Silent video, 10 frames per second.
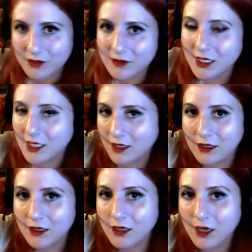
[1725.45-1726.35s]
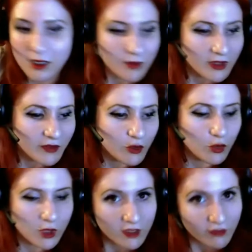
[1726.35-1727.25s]
Yeah.
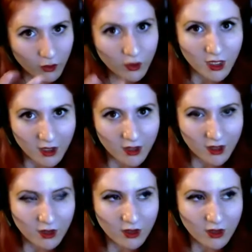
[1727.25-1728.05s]
If you really